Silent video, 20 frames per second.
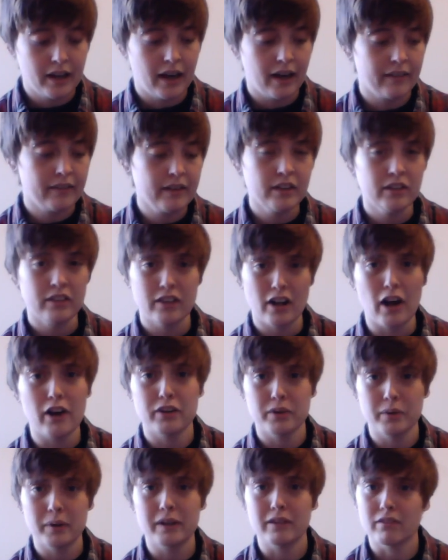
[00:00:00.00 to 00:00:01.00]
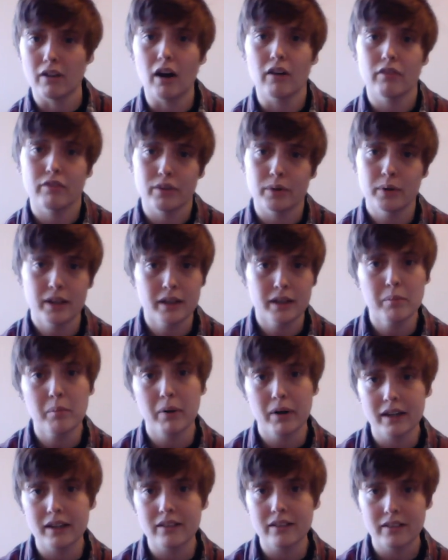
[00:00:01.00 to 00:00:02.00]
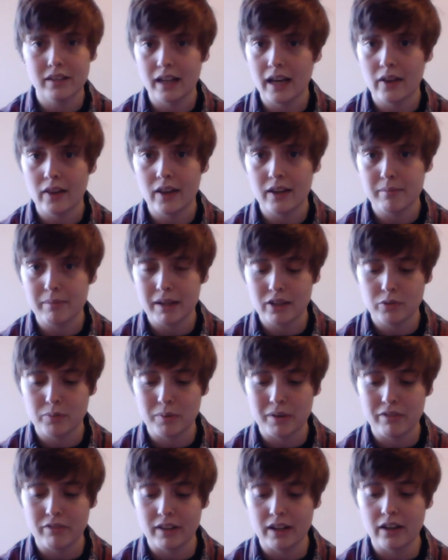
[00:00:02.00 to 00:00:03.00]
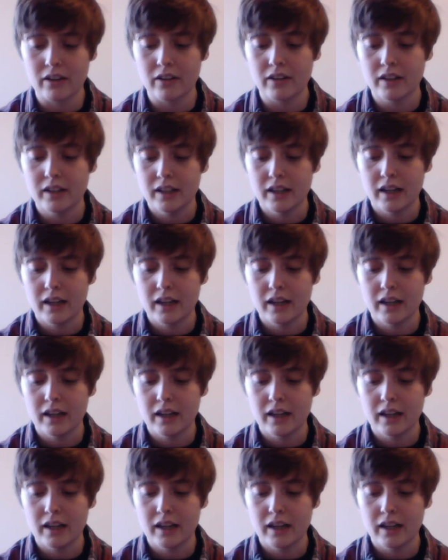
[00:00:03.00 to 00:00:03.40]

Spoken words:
I'm gonna start doing raw food in the morning, see how that makes me feel.